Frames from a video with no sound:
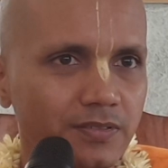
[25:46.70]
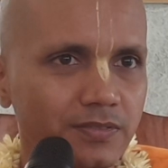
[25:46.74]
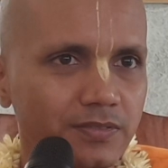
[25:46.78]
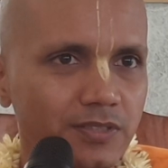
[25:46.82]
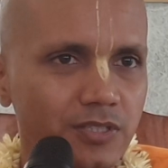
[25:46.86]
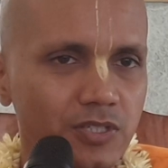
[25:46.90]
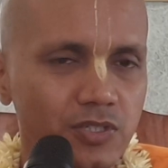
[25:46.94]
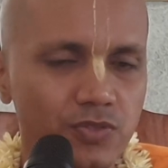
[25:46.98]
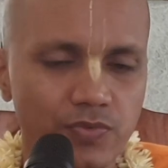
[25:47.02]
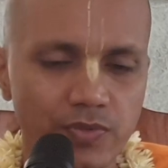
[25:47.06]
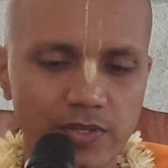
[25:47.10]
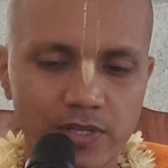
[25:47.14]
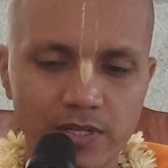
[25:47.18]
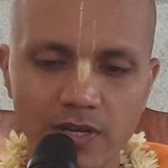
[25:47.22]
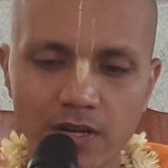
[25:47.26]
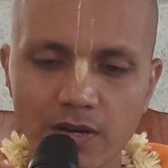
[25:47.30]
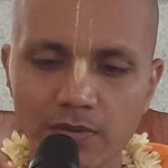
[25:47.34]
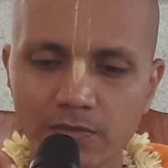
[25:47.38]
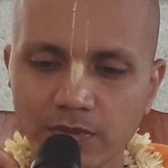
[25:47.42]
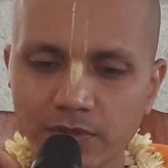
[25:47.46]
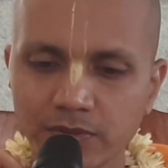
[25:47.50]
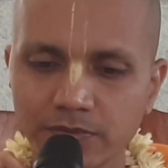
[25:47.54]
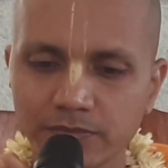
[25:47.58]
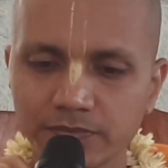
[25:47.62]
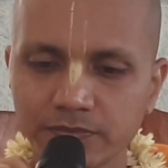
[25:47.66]
That's
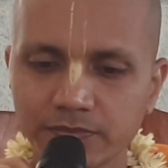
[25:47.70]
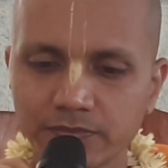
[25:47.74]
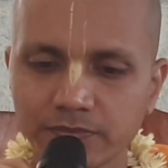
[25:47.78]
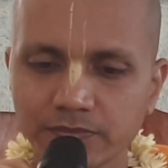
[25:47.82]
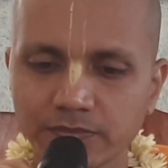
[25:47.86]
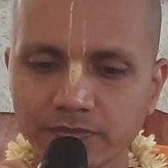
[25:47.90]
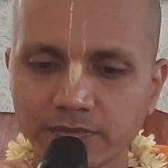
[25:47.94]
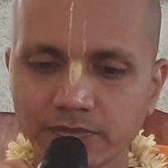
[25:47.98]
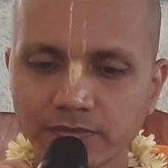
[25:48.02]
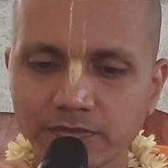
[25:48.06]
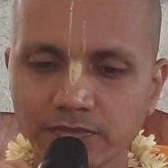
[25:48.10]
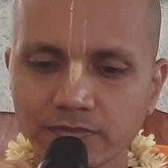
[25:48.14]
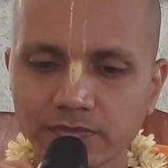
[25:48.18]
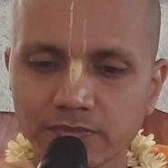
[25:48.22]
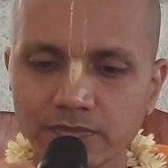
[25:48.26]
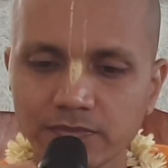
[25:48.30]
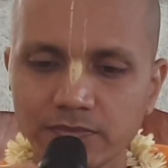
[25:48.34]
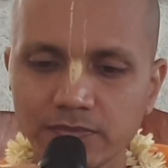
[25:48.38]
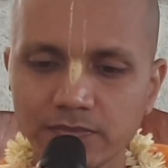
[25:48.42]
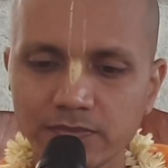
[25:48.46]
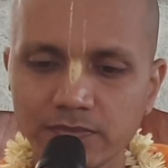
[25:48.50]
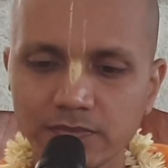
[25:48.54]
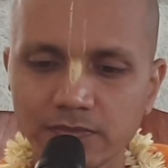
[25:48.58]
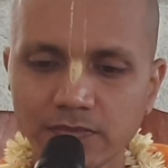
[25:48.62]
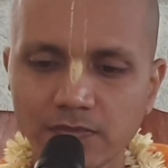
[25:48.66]
vikarma.
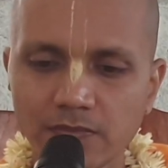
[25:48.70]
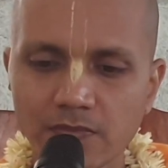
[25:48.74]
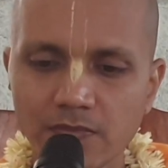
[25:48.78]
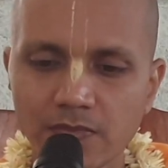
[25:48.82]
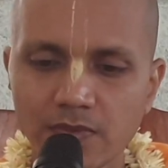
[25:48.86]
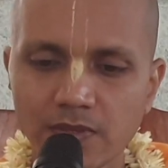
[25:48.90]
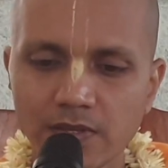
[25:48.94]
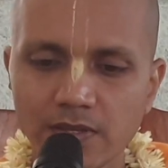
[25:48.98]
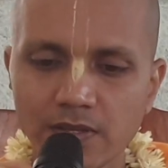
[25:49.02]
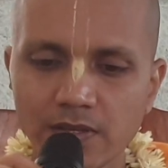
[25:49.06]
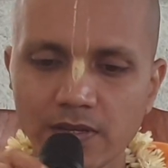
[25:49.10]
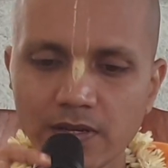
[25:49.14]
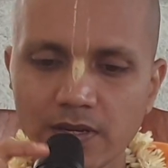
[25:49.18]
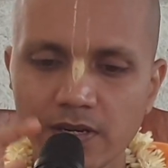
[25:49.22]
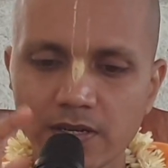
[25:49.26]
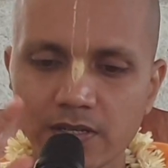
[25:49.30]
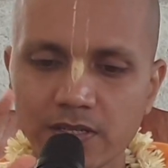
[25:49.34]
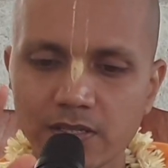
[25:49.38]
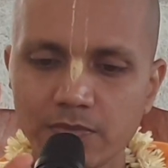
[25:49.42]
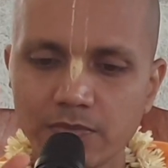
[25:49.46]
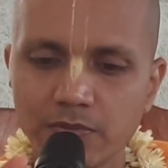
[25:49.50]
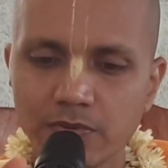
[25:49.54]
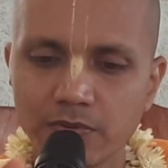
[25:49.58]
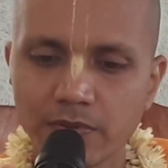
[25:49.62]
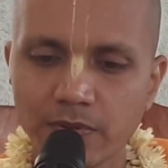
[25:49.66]
At
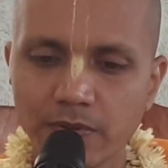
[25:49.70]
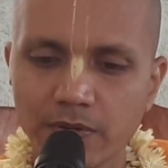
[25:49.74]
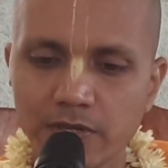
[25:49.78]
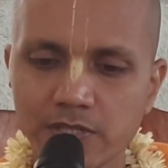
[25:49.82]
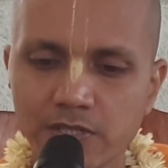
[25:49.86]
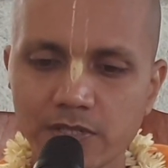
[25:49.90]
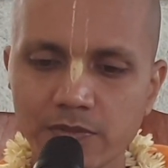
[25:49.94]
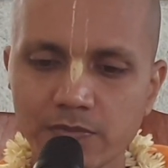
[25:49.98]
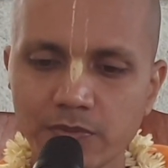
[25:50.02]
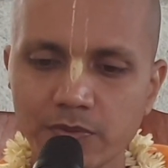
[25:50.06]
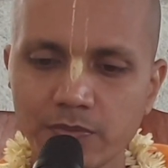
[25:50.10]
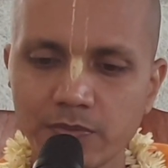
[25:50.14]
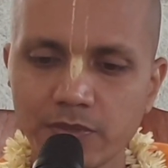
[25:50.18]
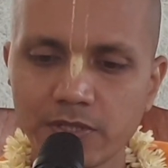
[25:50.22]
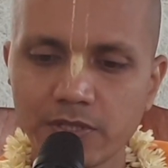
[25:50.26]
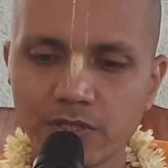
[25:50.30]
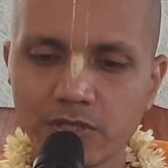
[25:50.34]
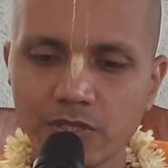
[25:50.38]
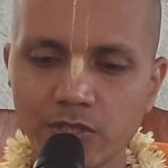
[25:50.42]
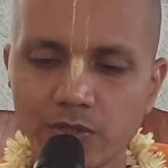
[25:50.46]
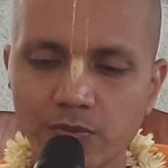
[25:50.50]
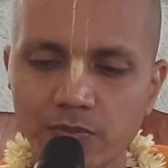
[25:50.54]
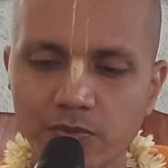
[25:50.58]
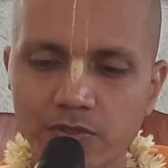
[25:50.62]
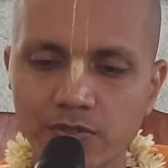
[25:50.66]
the present moment,
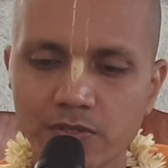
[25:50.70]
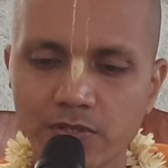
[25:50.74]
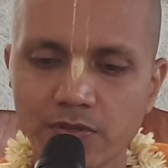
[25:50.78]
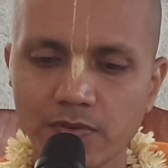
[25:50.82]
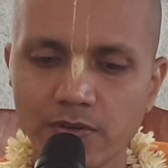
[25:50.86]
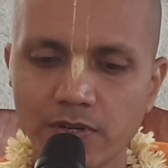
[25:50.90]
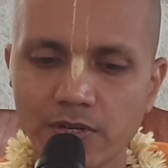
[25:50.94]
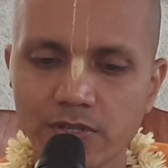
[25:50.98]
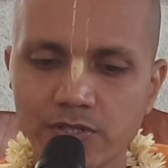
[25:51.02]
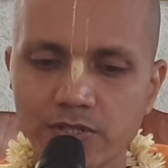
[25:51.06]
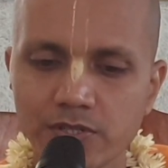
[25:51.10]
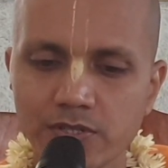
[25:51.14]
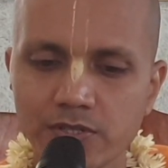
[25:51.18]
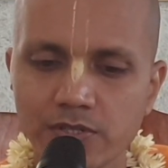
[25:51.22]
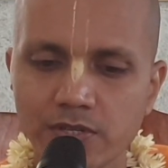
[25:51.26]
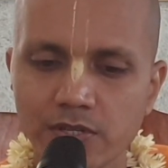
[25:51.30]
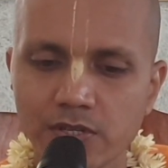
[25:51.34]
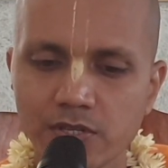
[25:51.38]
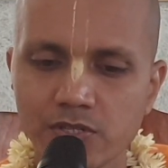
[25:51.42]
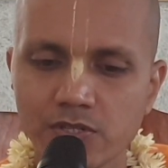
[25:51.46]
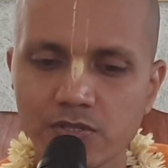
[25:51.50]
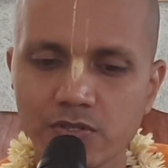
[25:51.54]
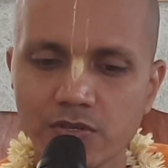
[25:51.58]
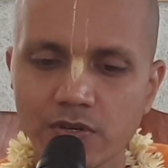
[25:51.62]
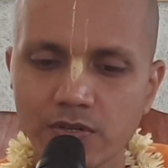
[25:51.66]
human civilization
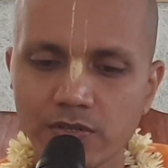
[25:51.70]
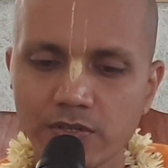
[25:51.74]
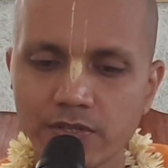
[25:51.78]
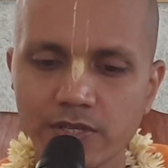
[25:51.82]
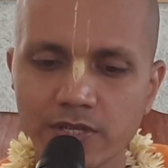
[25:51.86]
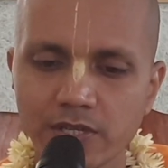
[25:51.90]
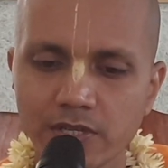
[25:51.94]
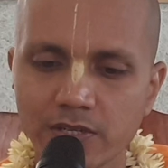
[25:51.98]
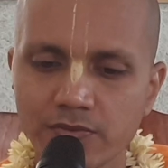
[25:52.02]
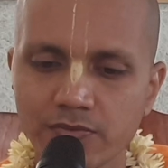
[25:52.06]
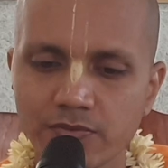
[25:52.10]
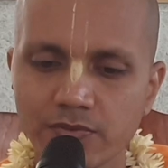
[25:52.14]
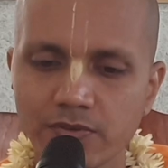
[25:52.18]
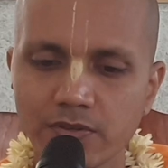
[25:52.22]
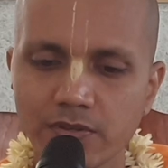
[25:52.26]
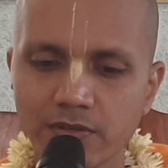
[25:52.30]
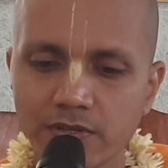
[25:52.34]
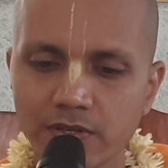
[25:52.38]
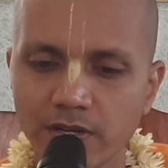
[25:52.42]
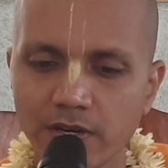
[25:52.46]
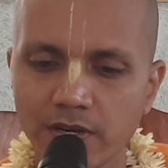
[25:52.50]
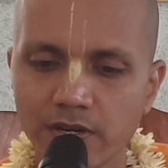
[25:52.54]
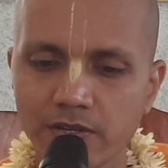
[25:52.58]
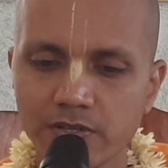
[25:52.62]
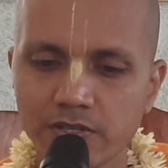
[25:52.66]
does not care for
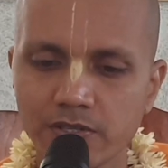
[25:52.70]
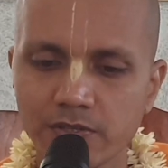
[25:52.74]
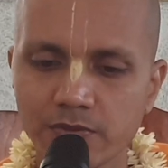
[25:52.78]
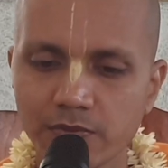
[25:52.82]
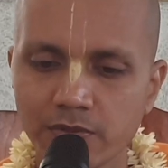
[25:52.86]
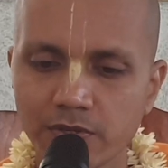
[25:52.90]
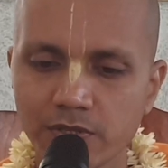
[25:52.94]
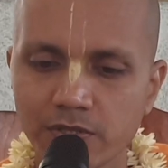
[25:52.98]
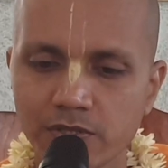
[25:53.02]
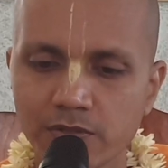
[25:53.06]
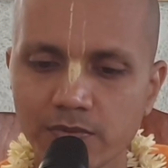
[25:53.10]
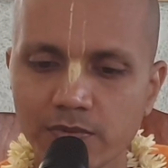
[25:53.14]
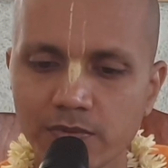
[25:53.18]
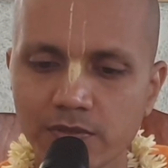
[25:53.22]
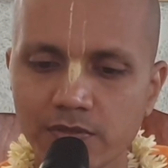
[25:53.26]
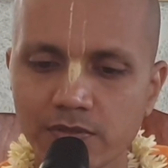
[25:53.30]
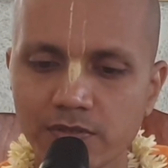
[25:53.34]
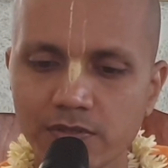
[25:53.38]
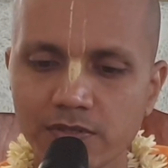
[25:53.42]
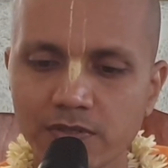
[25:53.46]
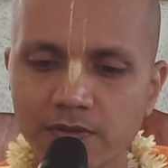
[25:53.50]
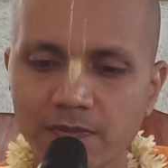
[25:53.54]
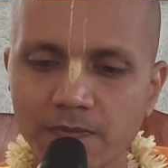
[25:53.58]
religious principles.